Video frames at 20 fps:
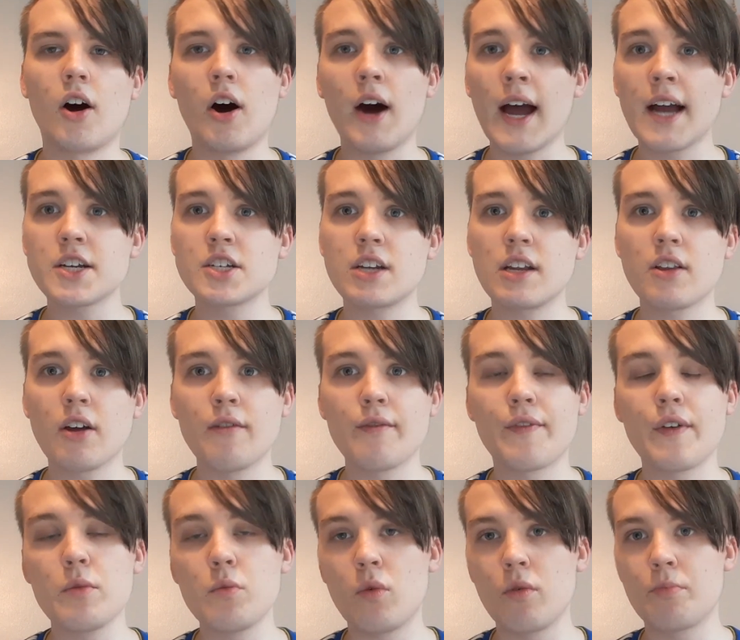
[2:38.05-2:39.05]
I actually don't
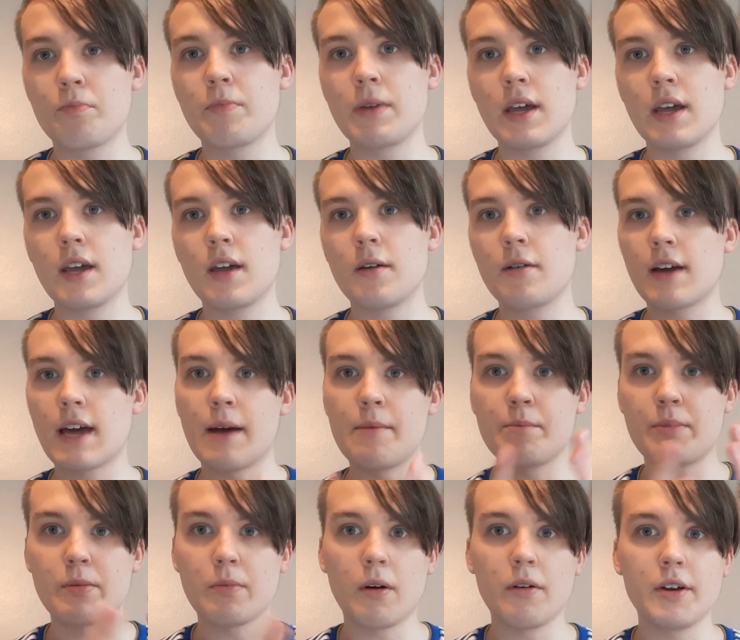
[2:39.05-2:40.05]
think we'll be getting
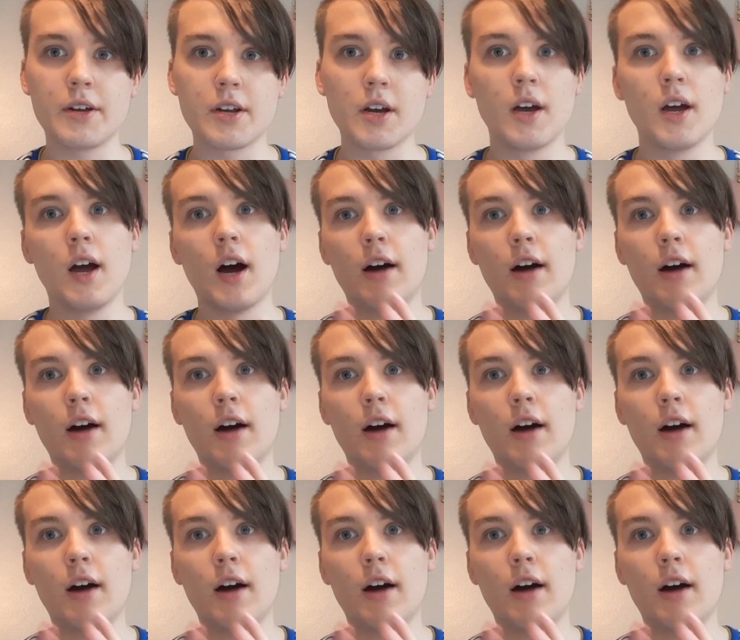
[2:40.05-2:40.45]
promoted.